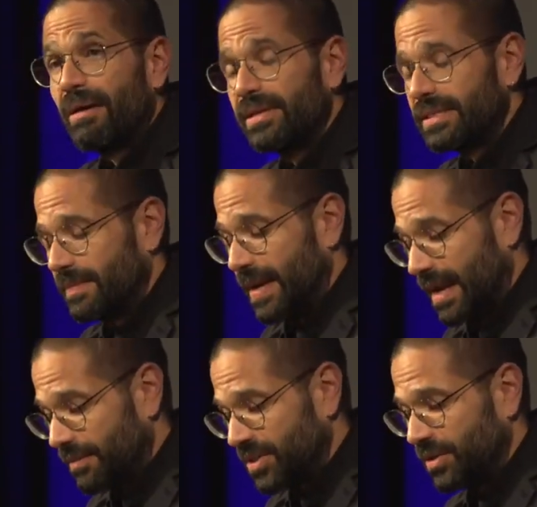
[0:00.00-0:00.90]
published by
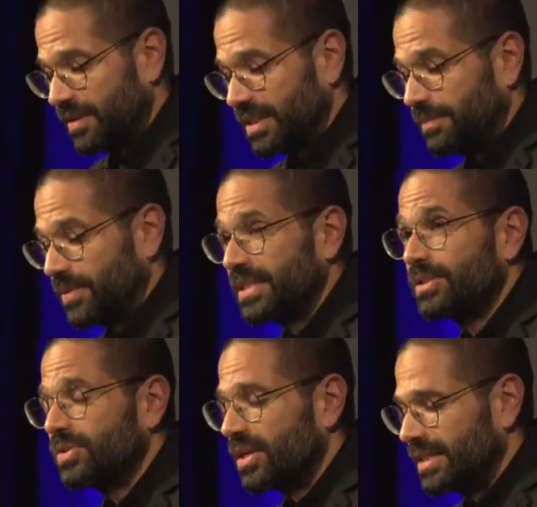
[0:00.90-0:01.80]
Cambridge University Press
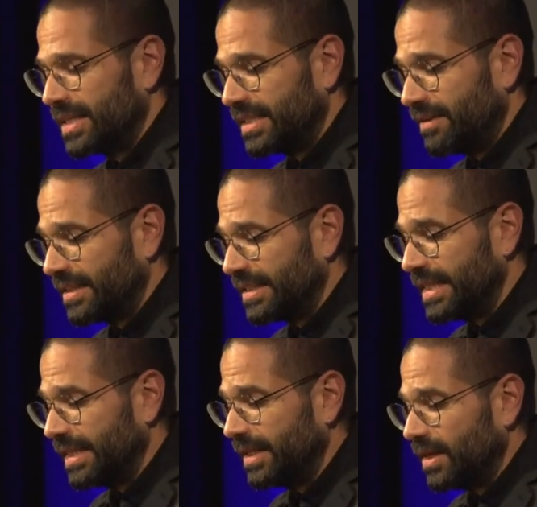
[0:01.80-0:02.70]
in
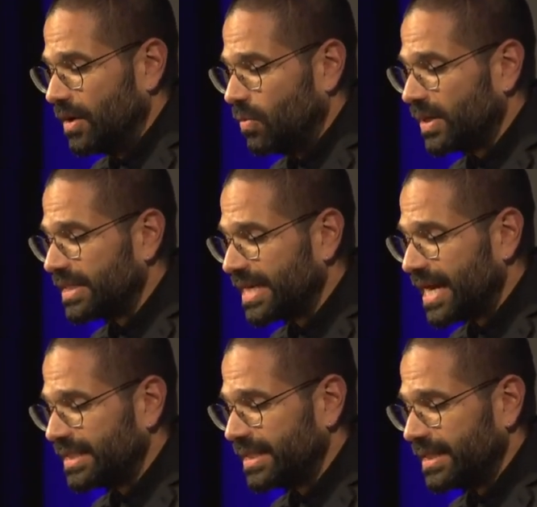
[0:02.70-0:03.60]
2017, was
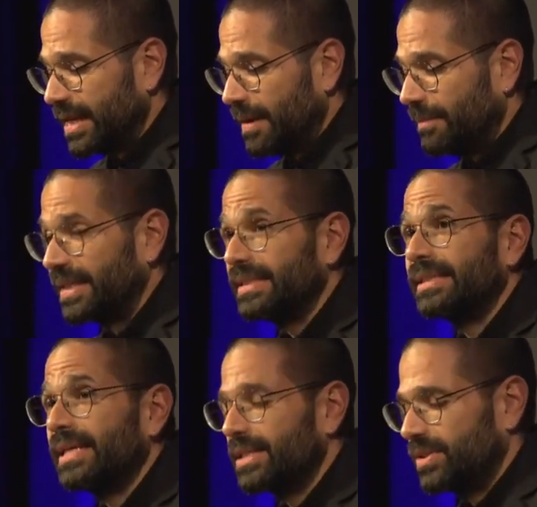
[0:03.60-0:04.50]
cited by the
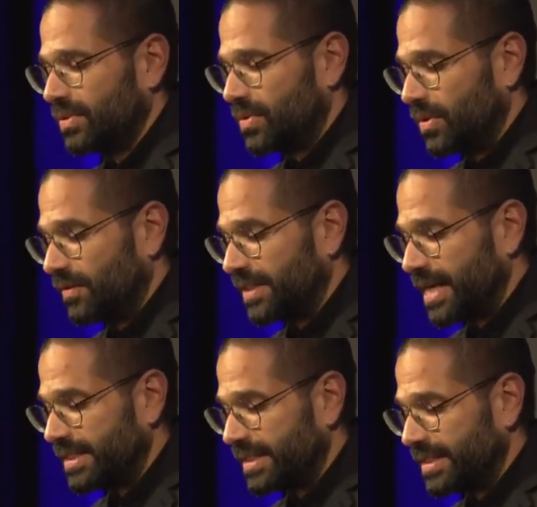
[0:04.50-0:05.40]
International Court of
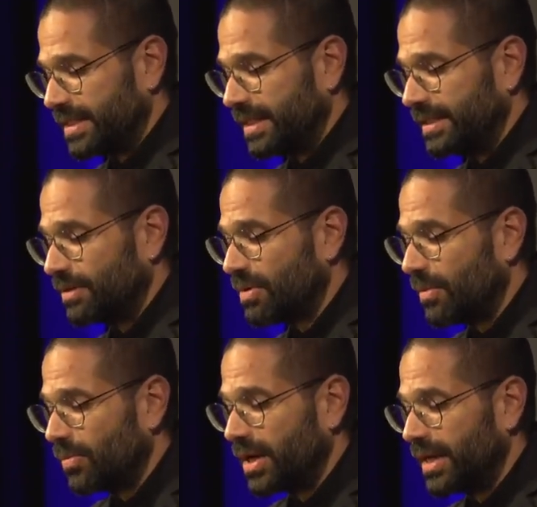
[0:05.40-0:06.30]
Justice in the
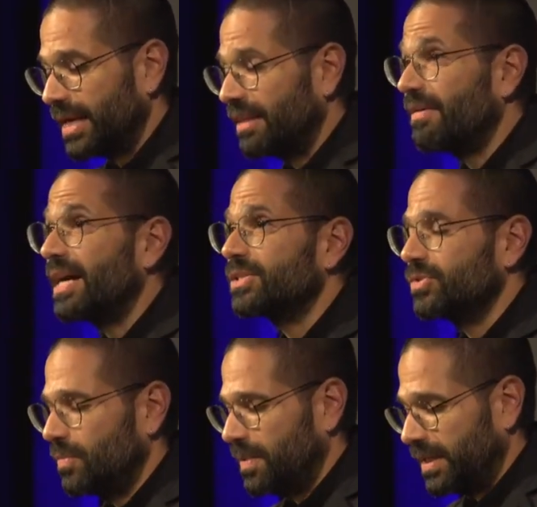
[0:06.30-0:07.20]
groundbreaking
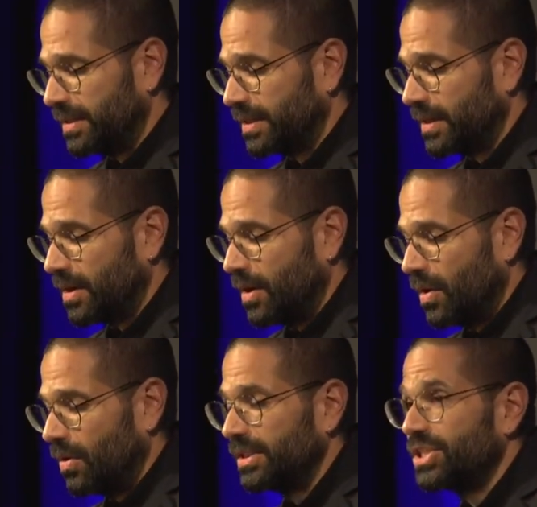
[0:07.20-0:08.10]
advisory opinion
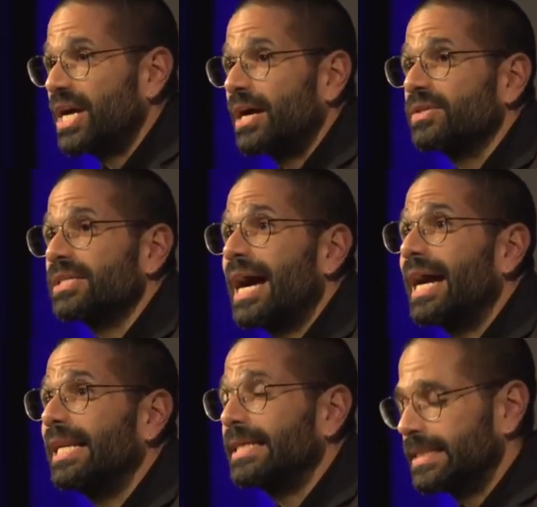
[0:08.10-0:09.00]
on the Chagos
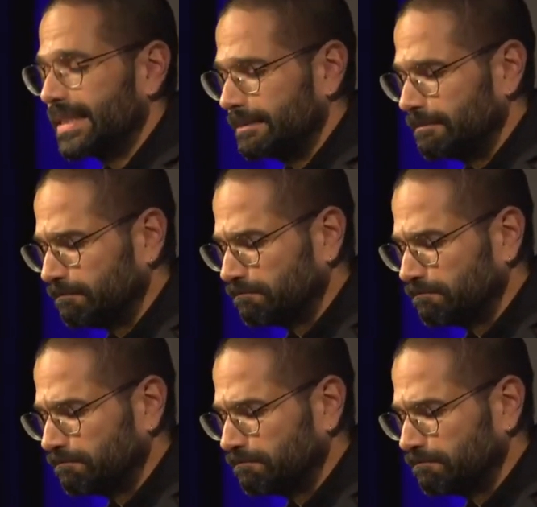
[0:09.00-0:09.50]
Island.